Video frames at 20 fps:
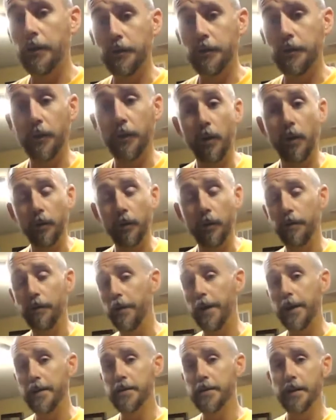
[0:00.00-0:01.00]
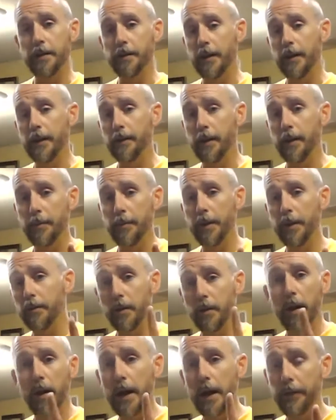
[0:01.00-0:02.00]
for Old Fitz, and let me
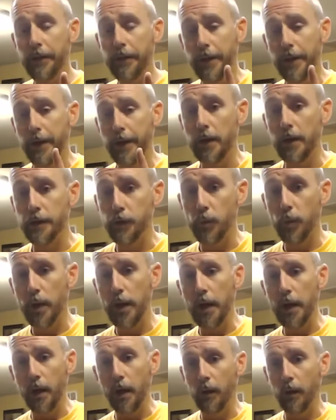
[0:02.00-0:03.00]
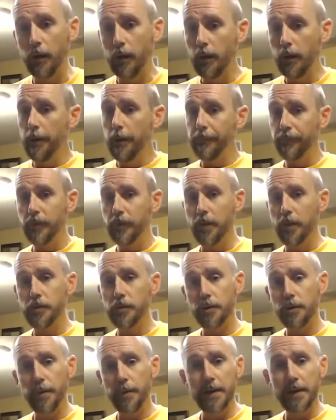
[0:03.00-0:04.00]
throw out there as well, those
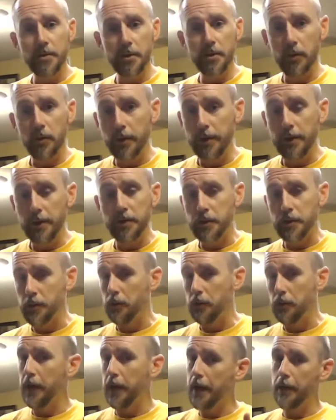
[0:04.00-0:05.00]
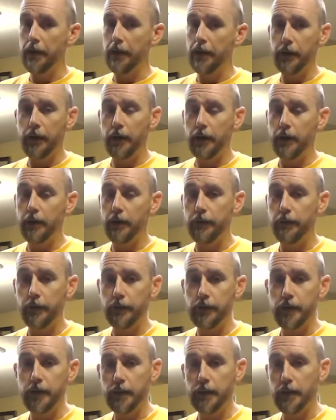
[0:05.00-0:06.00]
are basically sold out at
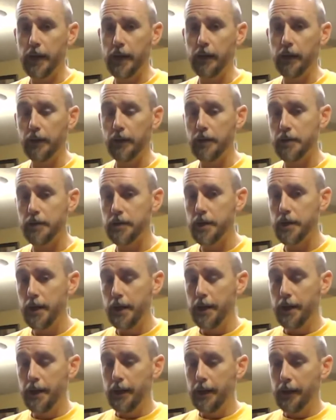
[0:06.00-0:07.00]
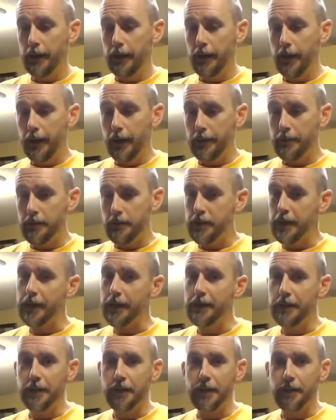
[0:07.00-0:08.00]
$115. And
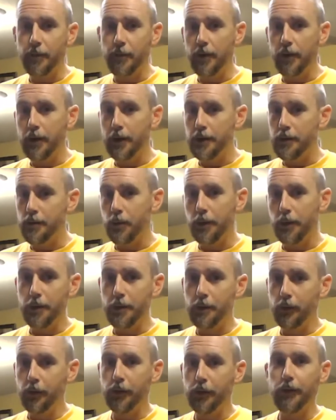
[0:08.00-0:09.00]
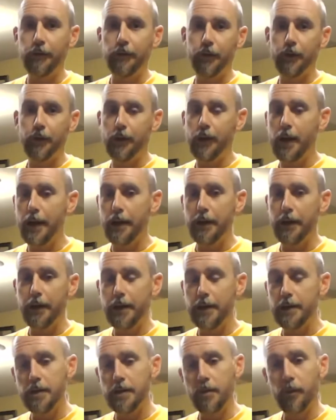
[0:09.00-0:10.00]
secondary markets where you're looking for a lot of
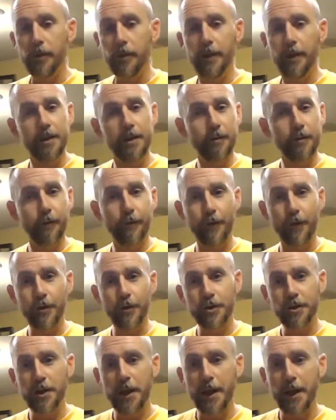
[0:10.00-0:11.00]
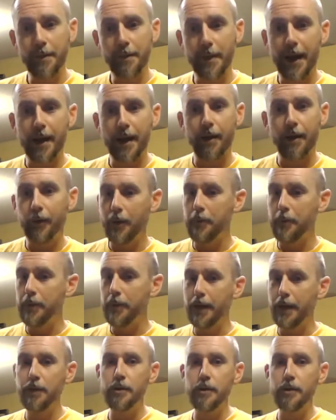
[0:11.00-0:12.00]
these. And when these first came out, I mean,
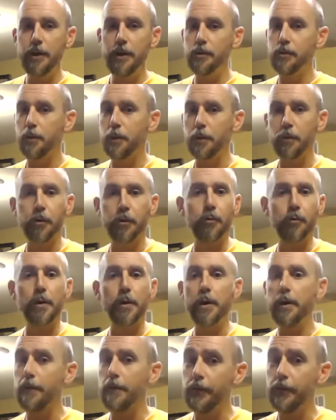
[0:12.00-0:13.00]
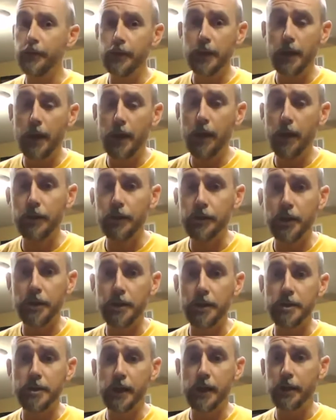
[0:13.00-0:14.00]
these were $350 on
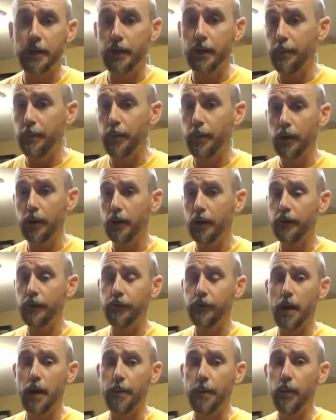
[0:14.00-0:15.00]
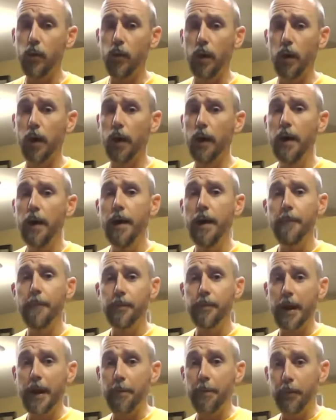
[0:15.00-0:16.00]
the secondary market, if not more.
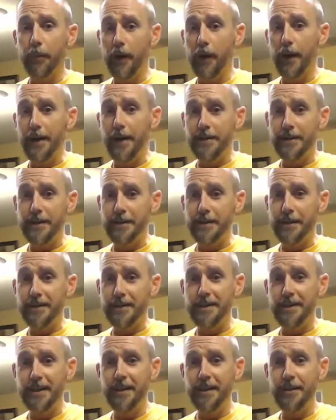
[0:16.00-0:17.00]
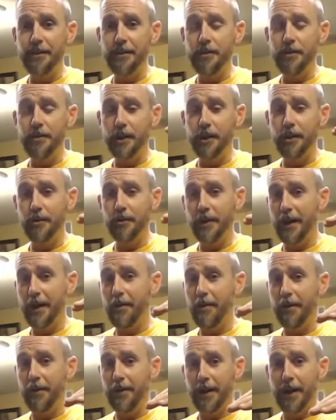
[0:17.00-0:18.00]
That price has continued to go
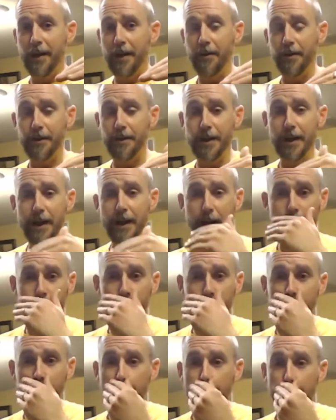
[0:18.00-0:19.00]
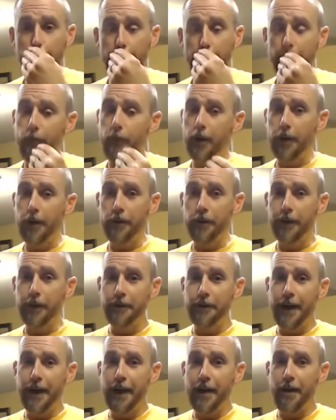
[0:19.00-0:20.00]
down and down and down, where they're
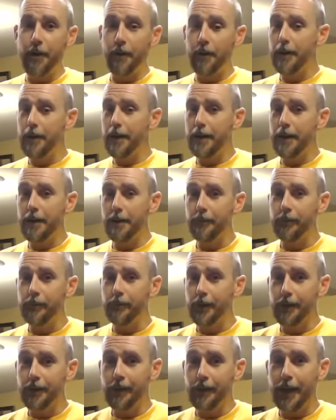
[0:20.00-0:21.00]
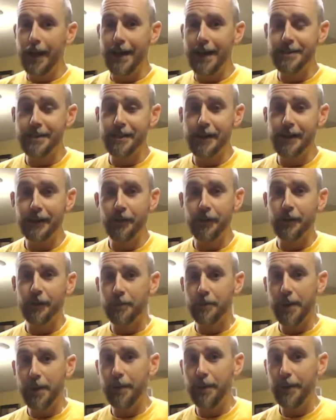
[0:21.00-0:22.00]
now, the last that I looked,
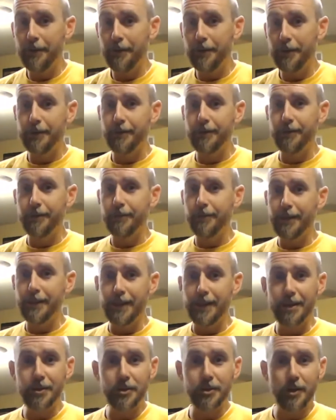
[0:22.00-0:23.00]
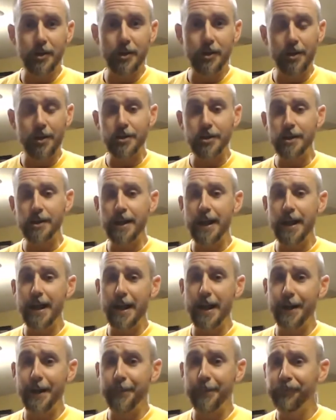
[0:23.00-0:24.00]
maybe even yesterday or
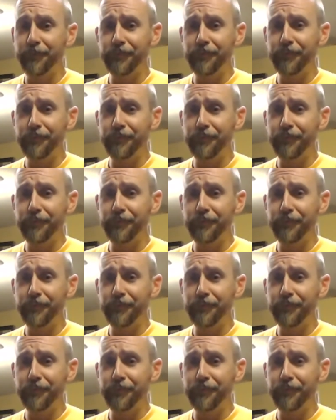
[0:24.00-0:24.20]
today,